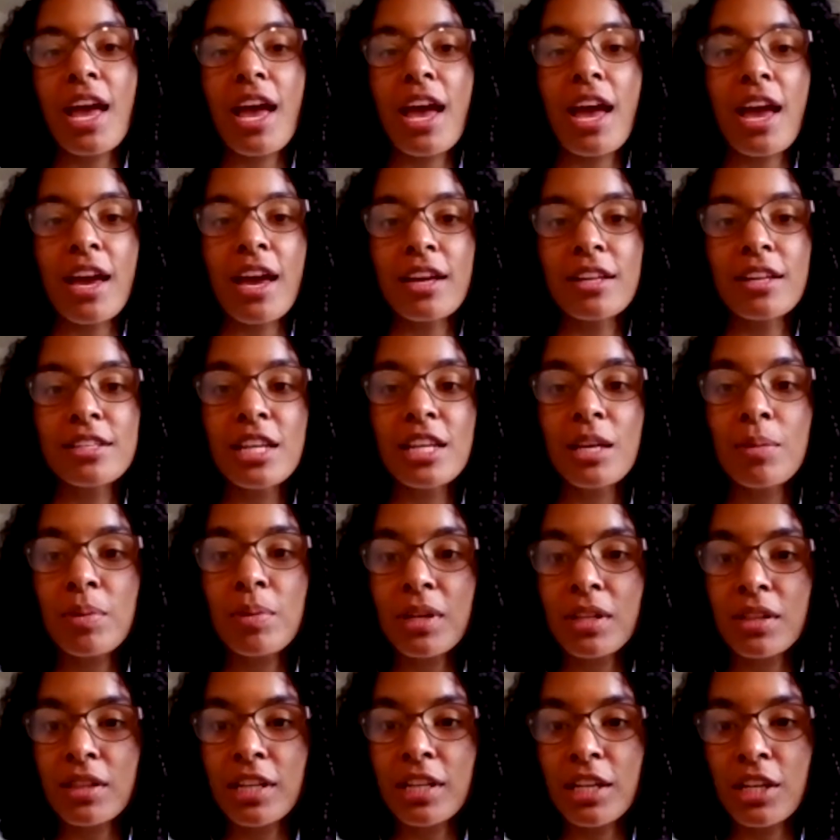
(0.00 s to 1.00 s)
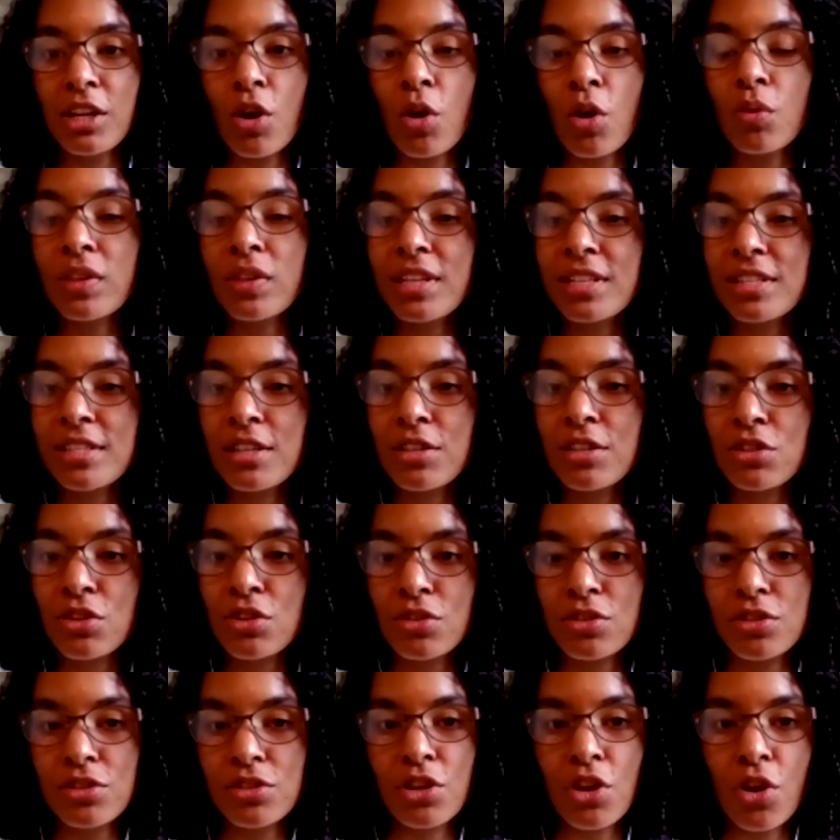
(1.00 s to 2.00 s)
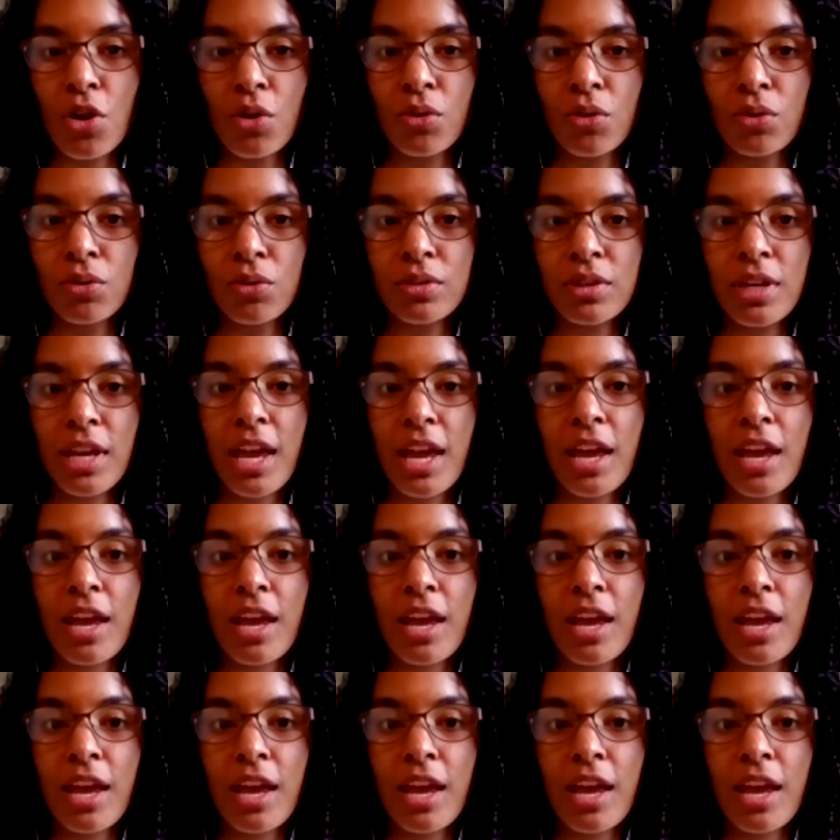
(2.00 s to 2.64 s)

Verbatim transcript: And typically only sisters go